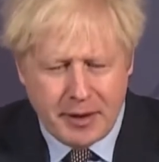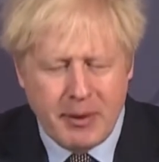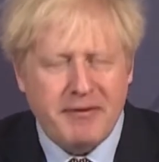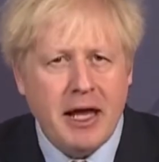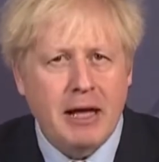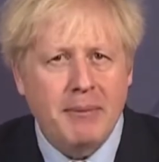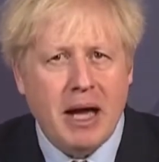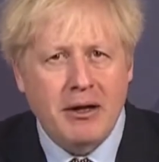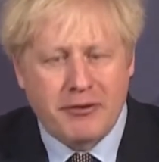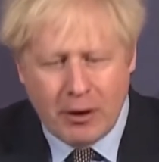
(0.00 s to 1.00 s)
We've taken back
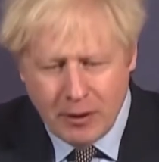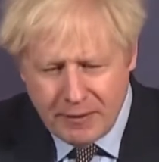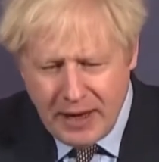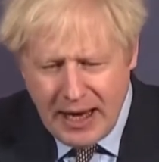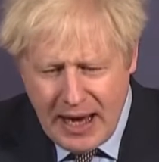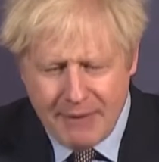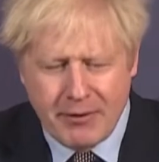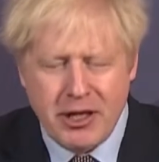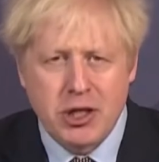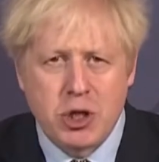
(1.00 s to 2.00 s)
control of
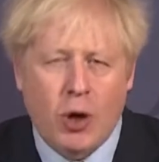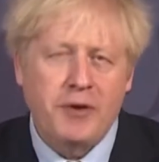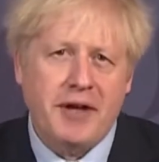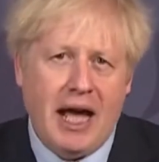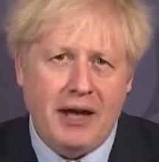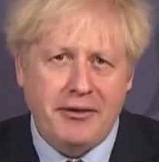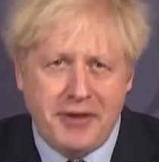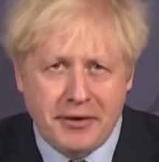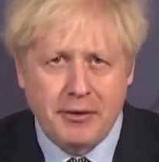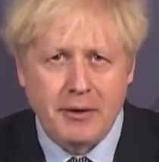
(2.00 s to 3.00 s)
every jot and
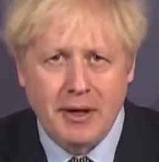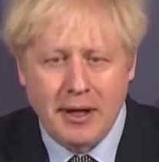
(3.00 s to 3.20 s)
tittle